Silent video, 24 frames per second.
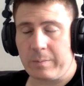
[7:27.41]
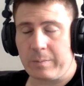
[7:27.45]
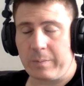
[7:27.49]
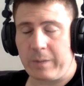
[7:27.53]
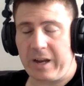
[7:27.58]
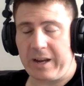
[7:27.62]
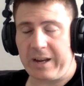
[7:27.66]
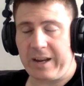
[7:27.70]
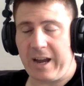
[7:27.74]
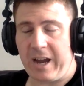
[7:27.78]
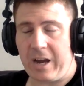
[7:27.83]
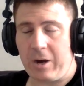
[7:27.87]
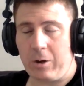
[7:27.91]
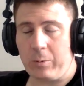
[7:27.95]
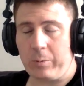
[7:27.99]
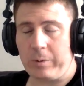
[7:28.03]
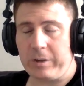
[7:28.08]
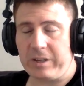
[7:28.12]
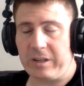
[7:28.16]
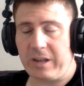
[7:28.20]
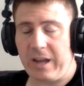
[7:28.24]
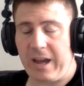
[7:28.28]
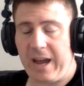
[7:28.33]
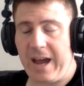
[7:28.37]
by how
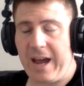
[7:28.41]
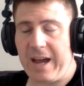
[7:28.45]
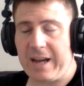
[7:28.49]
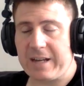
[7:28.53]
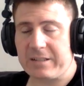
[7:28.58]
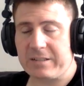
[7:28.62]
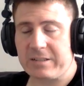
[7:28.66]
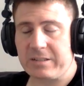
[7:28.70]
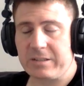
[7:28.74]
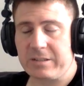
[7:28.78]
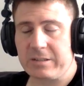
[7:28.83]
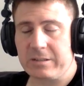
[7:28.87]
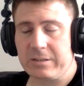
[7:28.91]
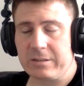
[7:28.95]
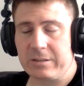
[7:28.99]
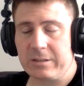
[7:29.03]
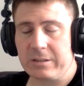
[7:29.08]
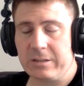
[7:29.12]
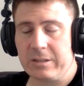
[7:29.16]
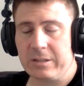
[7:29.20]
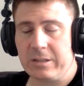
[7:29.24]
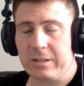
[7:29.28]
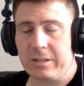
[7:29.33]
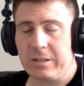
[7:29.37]
we act,
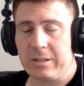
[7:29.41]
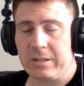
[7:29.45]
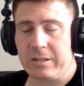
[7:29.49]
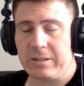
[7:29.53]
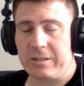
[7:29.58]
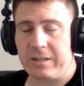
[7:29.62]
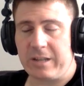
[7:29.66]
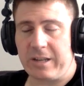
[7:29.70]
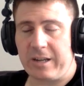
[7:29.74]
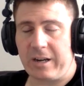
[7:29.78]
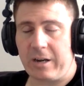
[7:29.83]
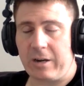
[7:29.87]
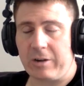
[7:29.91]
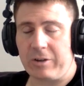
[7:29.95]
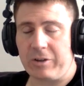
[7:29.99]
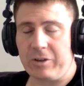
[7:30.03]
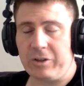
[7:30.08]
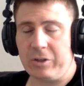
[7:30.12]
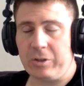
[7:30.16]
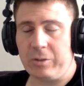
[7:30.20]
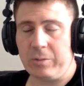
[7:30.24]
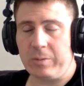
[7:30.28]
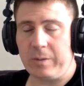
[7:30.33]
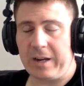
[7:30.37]
that honor
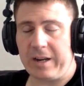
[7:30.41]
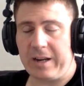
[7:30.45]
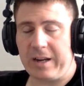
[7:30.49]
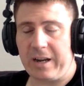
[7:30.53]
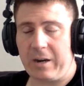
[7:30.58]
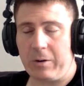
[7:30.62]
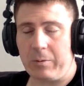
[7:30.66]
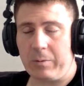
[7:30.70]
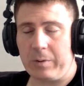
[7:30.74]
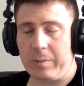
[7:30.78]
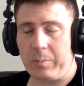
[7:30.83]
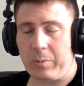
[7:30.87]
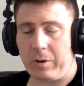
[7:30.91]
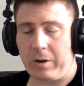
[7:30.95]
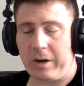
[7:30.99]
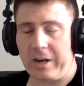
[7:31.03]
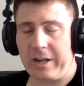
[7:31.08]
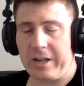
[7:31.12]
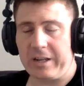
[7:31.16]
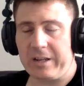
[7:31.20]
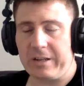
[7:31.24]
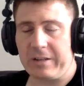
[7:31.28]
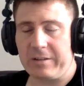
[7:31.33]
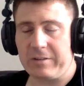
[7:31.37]
you by how we
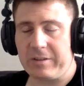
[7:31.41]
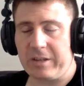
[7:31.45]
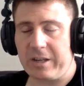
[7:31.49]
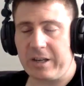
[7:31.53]
pray,